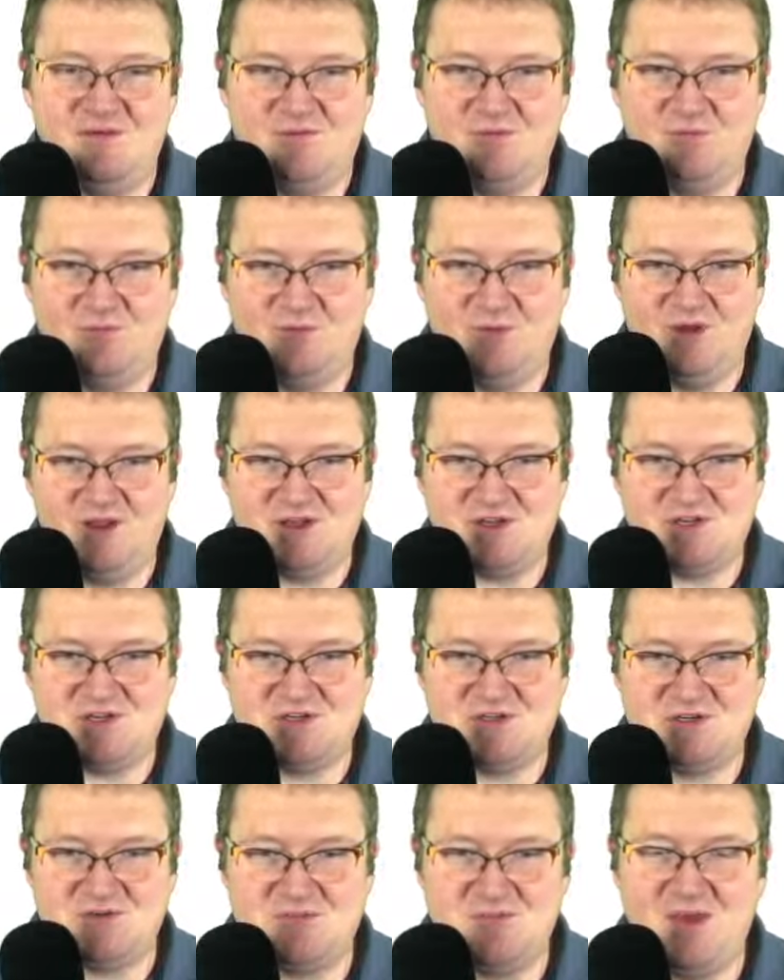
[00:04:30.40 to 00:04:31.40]

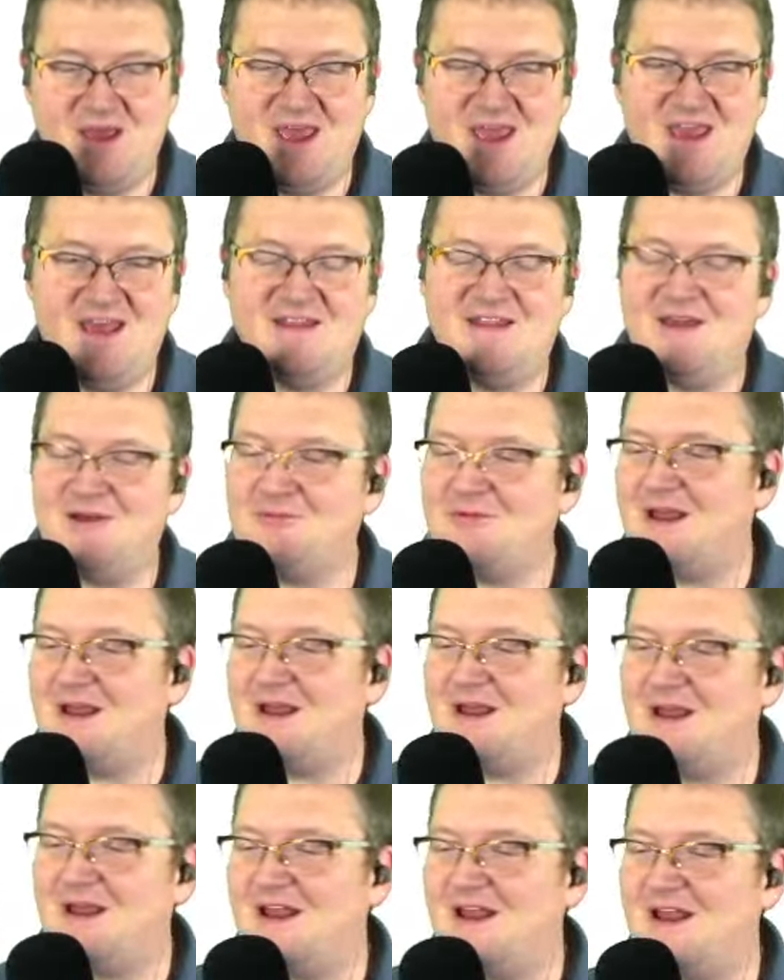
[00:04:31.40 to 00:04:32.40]
Which, man, that red
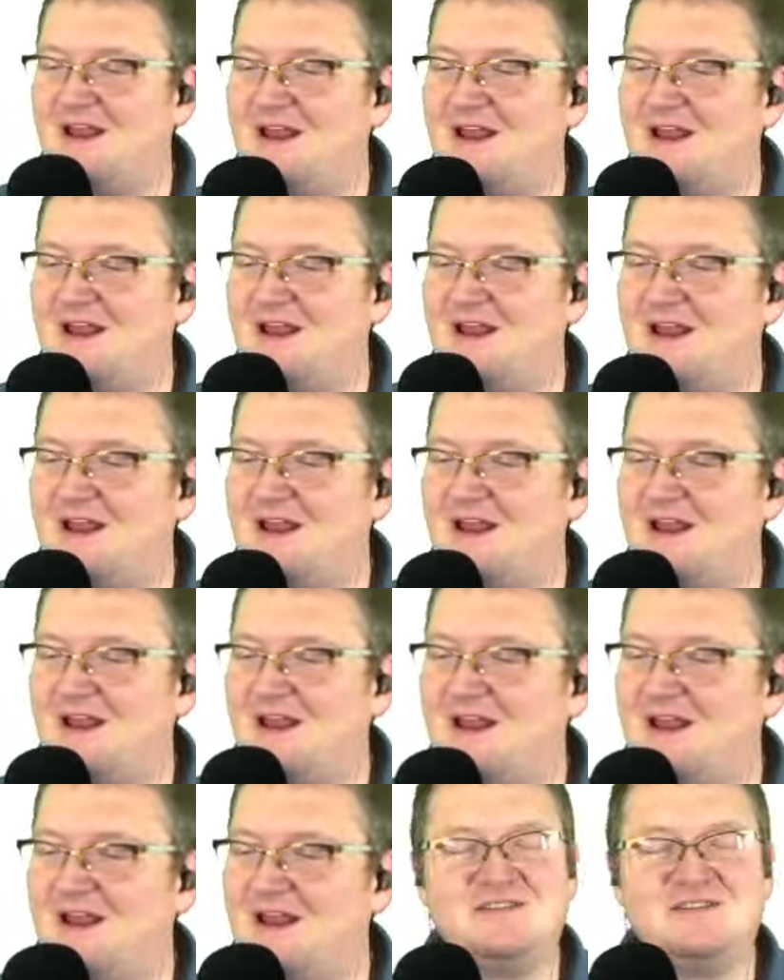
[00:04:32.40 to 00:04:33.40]
herring in the beginning is
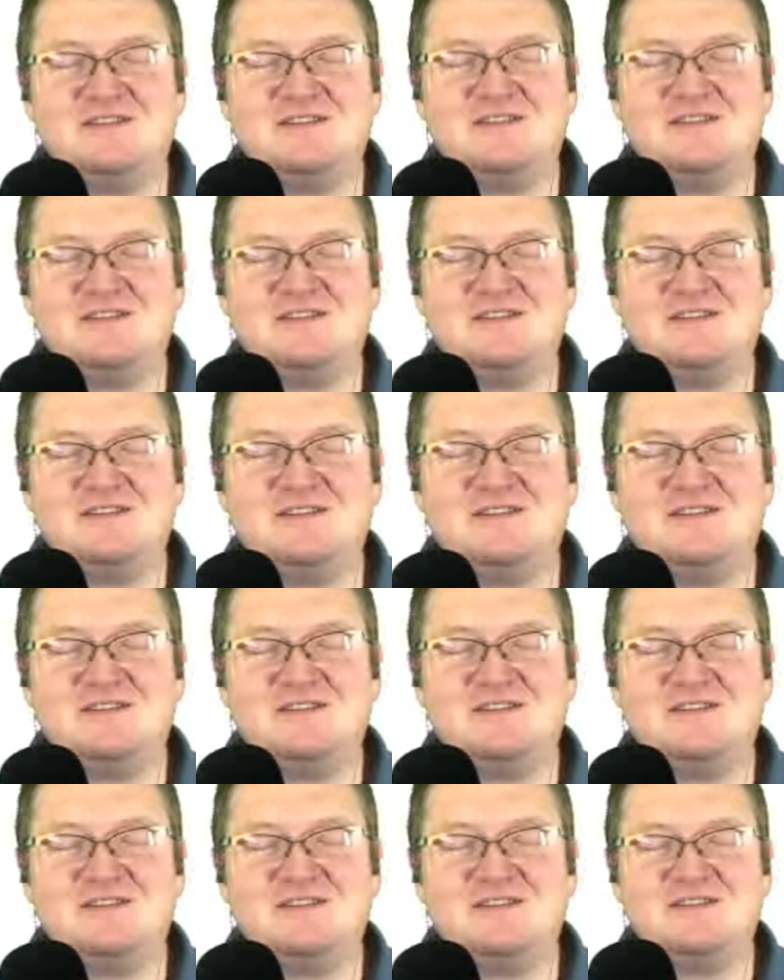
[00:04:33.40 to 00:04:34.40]
still throwing me
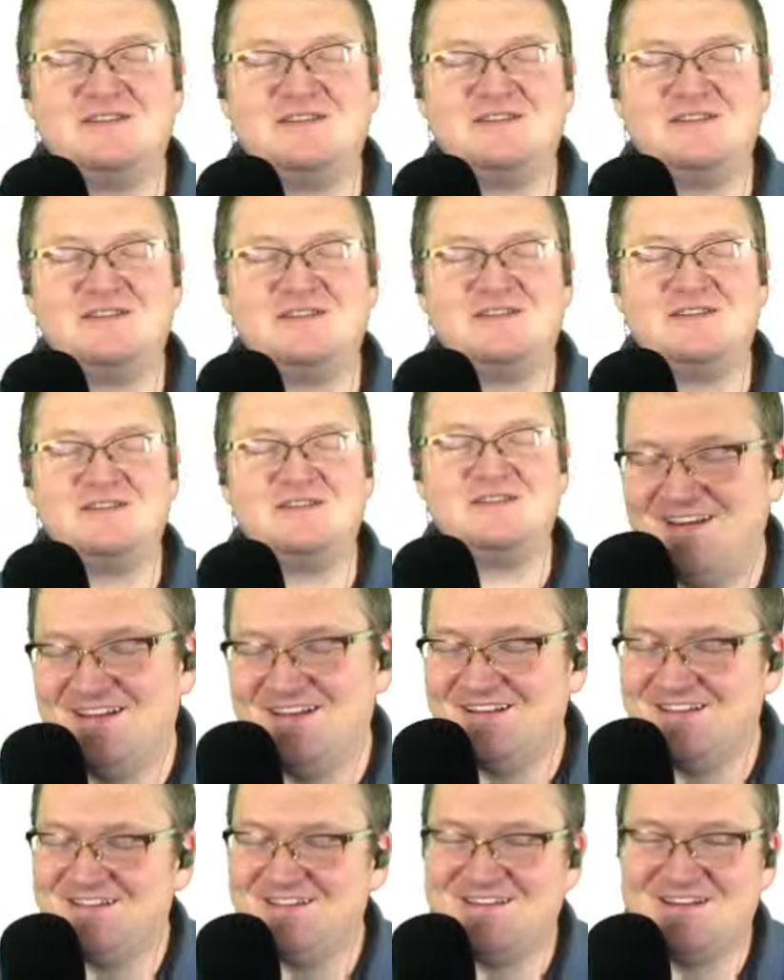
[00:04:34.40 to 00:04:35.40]
way off.
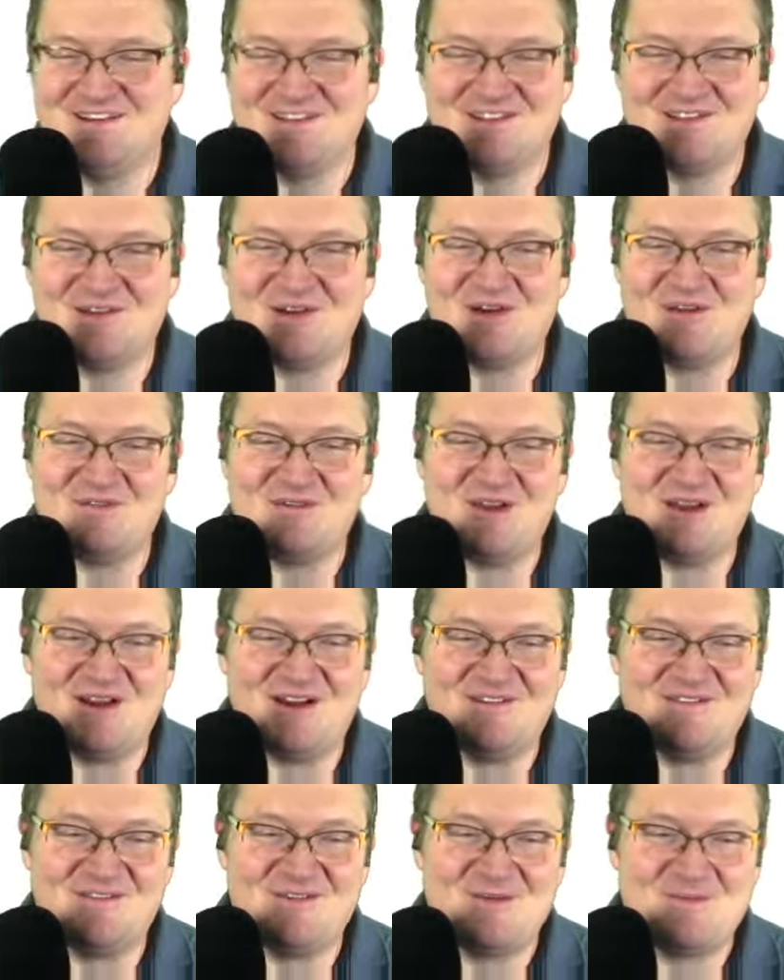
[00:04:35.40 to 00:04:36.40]
Still throwing me
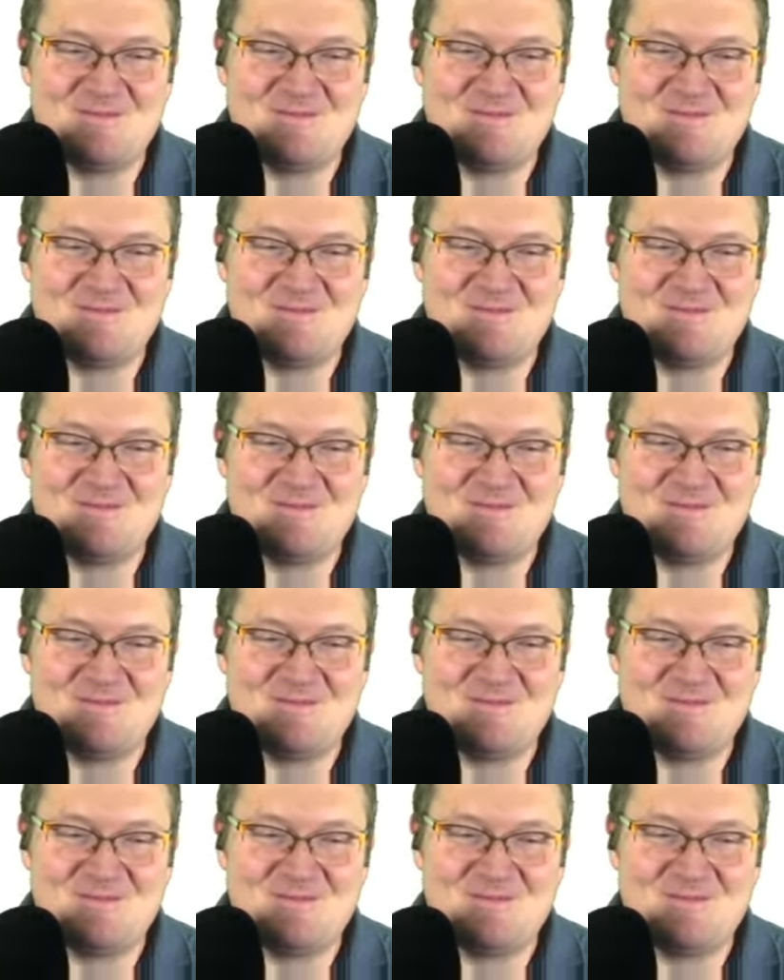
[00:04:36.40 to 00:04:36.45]
off.